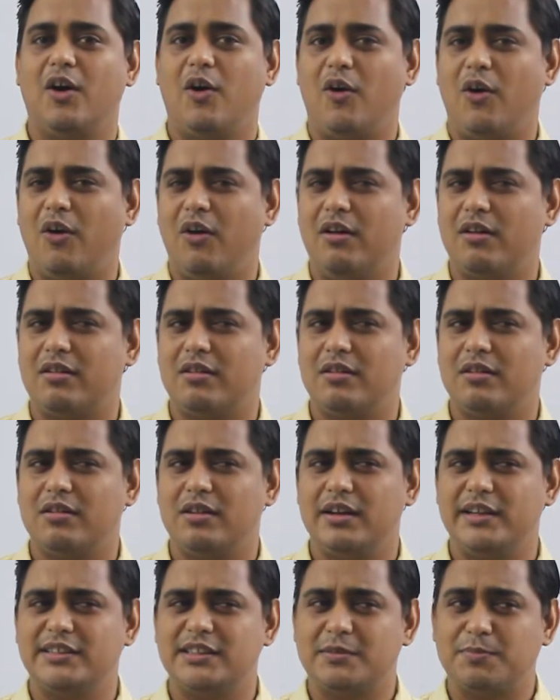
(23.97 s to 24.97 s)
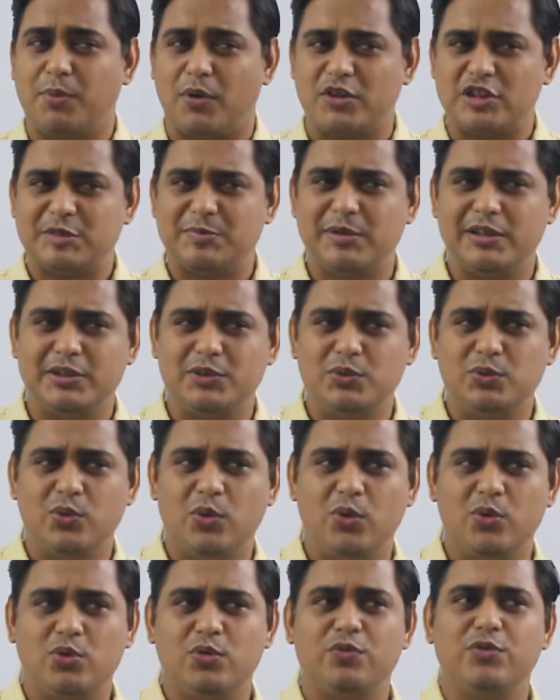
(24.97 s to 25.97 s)
Or is it possible to
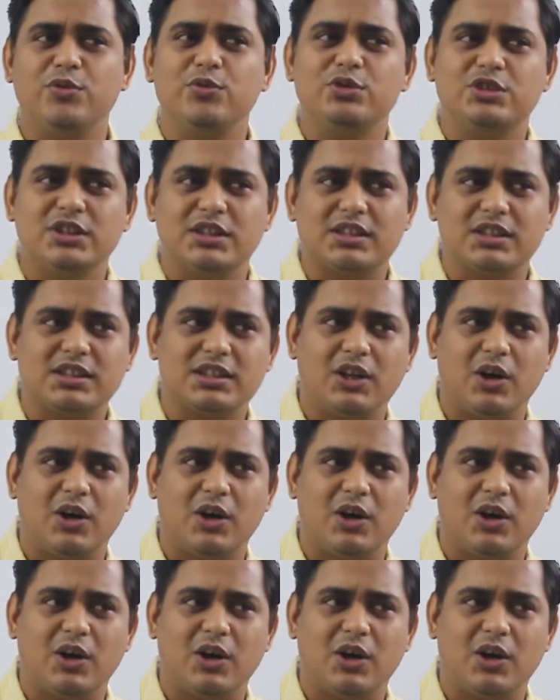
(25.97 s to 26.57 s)
go to future?